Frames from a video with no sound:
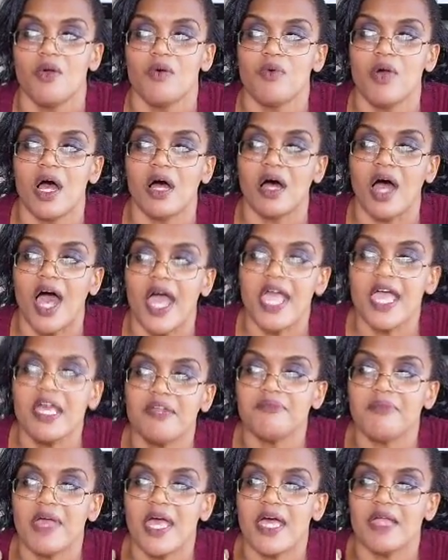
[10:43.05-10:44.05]
Well, I
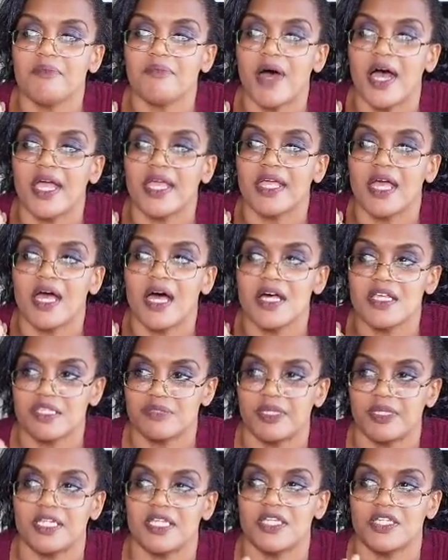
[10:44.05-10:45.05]
had met my
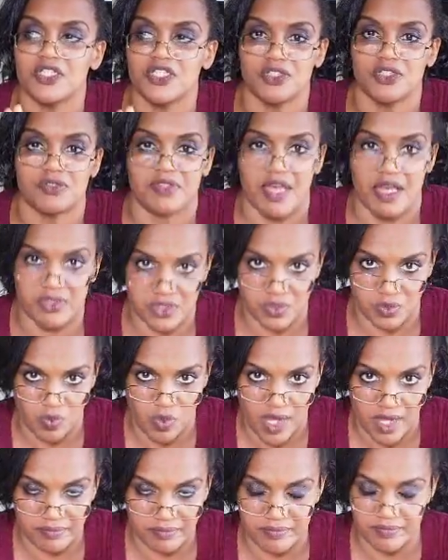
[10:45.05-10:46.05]
husband in 2001,
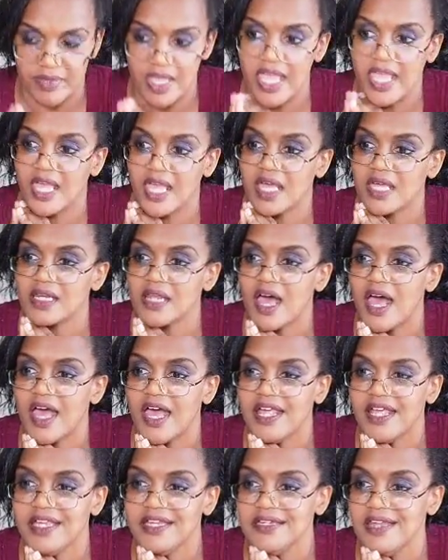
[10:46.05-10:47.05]
and
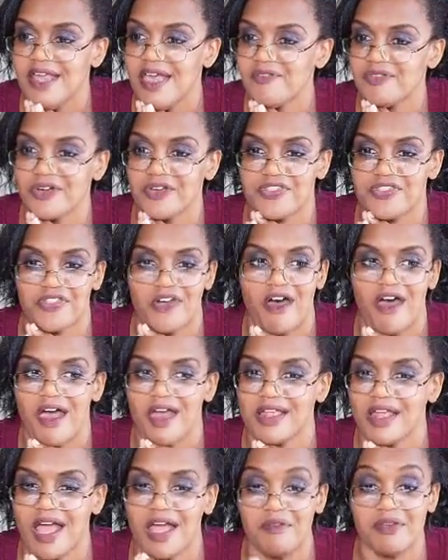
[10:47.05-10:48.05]
I never
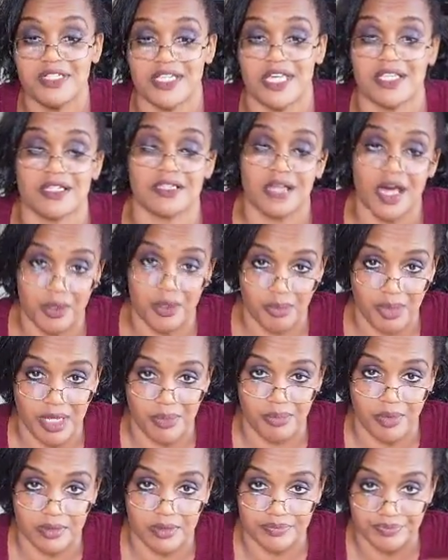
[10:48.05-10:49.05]
thought I would date a lot of
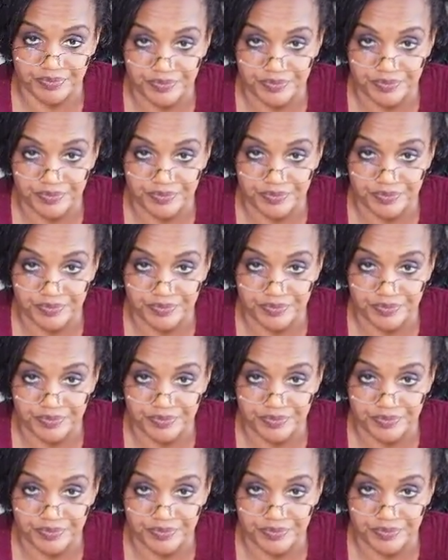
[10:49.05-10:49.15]
people.